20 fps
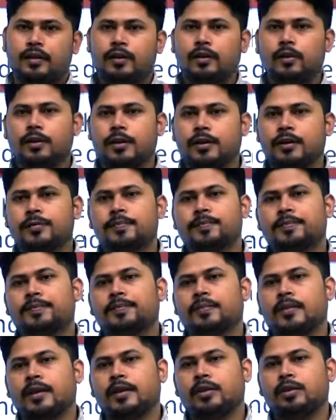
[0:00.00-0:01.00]
Okay,
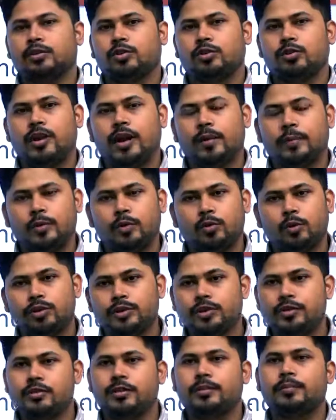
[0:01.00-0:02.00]
so here are two
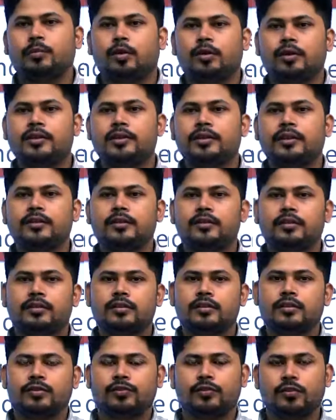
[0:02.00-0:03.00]
things important.
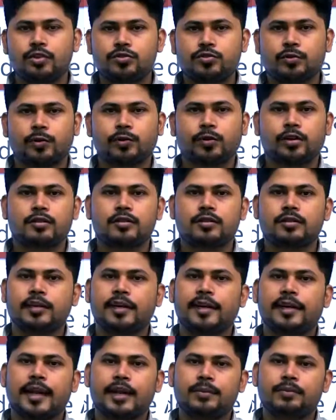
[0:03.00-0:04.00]
The first one was
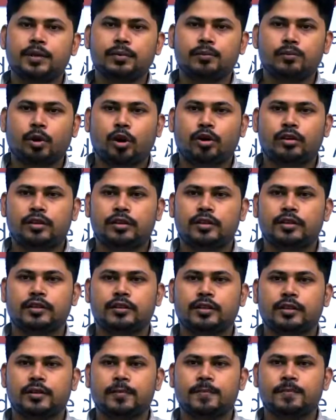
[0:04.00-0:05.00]
it has been brought under
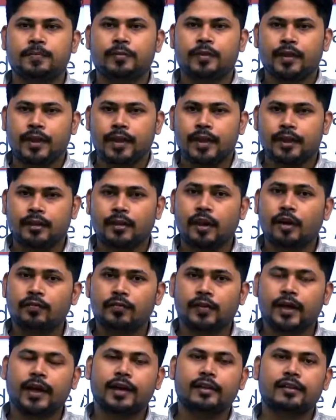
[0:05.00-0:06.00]
the
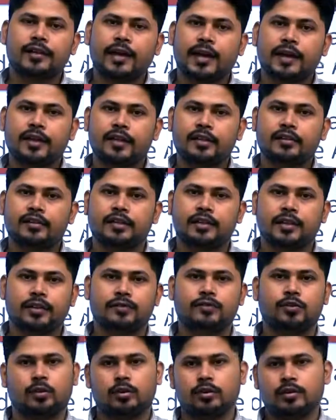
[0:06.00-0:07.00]
Aircraft Act
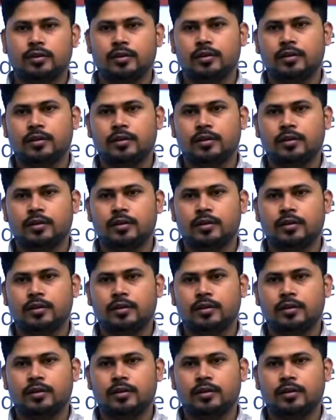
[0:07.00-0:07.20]
1934.